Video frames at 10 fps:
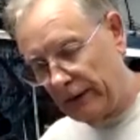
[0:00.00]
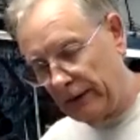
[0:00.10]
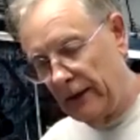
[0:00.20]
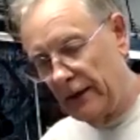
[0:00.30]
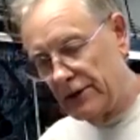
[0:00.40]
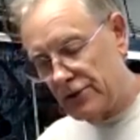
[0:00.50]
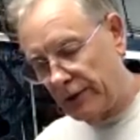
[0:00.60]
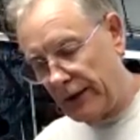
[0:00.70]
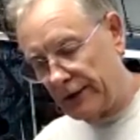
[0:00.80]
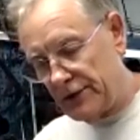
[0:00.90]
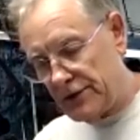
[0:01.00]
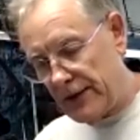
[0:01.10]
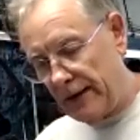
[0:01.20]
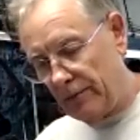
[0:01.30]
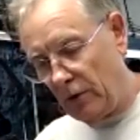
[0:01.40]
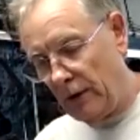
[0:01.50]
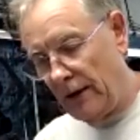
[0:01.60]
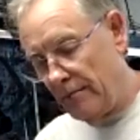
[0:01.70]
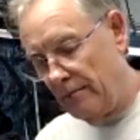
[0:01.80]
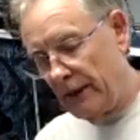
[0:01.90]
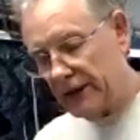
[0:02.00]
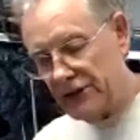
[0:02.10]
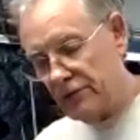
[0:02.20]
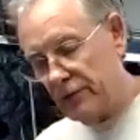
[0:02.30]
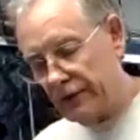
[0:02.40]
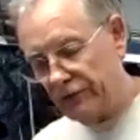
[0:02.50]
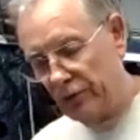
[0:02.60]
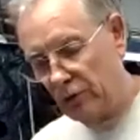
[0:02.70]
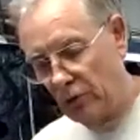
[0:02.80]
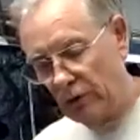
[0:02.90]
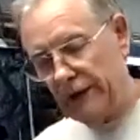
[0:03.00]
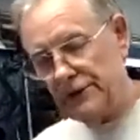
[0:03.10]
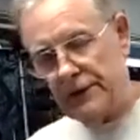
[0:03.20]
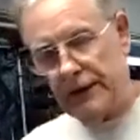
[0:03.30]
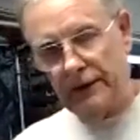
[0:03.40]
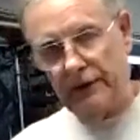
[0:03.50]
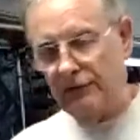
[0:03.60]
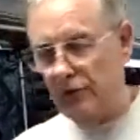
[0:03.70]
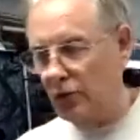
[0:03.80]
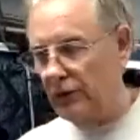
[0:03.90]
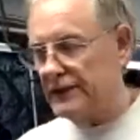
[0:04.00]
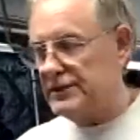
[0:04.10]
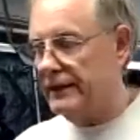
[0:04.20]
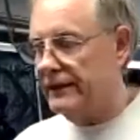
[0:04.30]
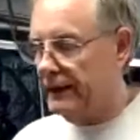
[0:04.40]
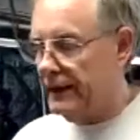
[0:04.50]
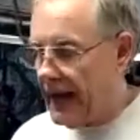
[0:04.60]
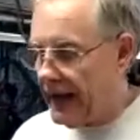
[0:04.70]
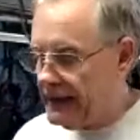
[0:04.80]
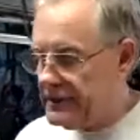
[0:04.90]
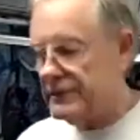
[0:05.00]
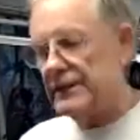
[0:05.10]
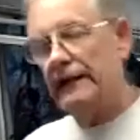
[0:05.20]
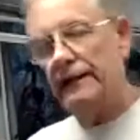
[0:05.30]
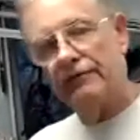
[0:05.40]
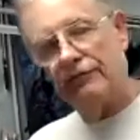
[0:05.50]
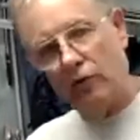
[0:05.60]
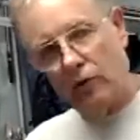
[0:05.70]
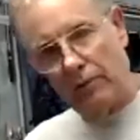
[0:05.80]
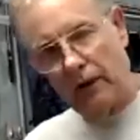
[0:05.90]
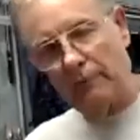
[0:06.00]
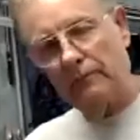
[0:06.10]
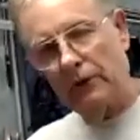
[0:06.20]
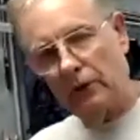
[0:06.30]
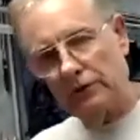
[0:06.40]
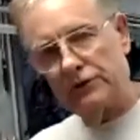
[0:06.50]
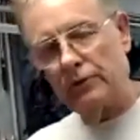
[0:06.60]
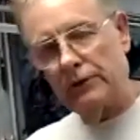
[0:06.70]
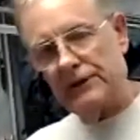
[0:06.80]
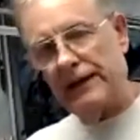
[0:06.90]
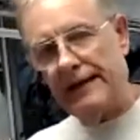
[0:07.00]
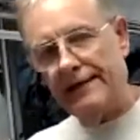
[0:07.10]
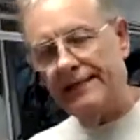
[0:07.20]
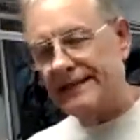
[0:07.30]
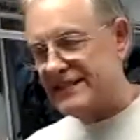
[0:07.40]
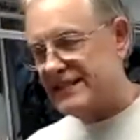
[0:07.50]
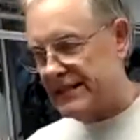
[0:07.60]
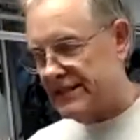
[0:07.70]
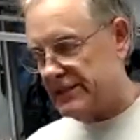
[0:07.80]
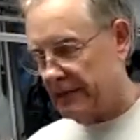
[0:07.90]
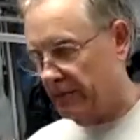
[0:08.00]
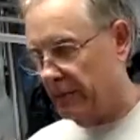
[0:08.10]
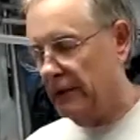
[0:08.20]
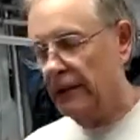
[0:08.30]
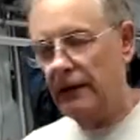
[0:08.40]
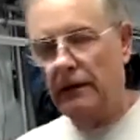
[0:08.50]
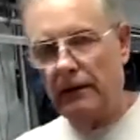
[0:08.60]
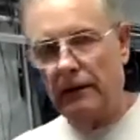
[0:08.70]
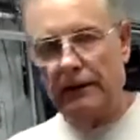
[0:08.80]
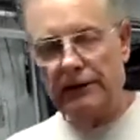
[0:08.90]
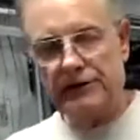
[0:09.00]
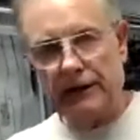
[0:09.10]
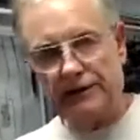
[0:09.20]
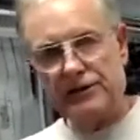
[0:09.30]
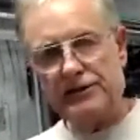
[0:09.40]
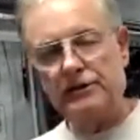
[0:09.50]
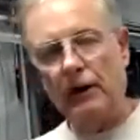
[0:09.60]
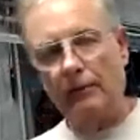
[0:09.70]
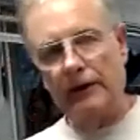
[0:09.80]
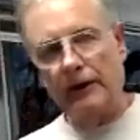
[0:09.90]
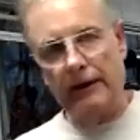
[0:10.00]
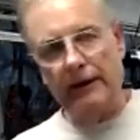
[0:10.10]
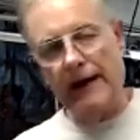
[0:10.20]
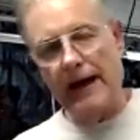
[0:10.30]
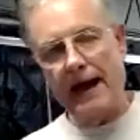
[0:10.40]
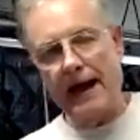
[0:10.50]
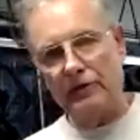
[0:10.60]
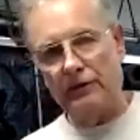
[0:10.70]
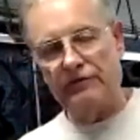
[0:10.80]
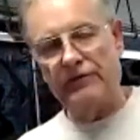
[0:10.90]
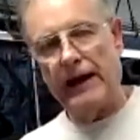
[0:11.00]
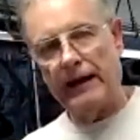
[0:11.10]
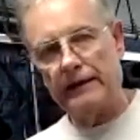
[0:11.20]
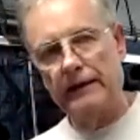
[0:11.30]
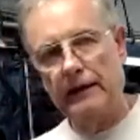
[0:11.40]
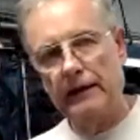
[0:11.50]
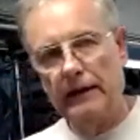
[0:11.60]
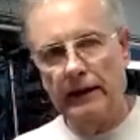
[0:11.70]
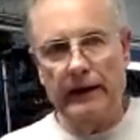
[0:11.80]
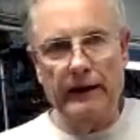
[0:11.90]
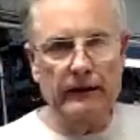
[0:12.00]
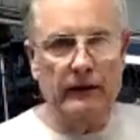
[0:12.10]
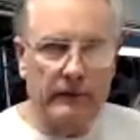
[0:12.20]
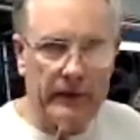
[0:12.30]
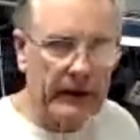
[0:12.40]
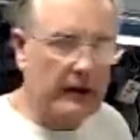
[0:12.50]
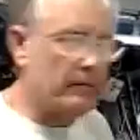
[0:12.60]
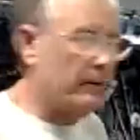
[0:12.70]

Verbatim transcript: in so that the Sta-Bil mixes with the fuel it's in the fuel that's in the lines it's in the fuel pump you know so it's in the system uh, instead of just dumping it in after the fact and uh, let me get a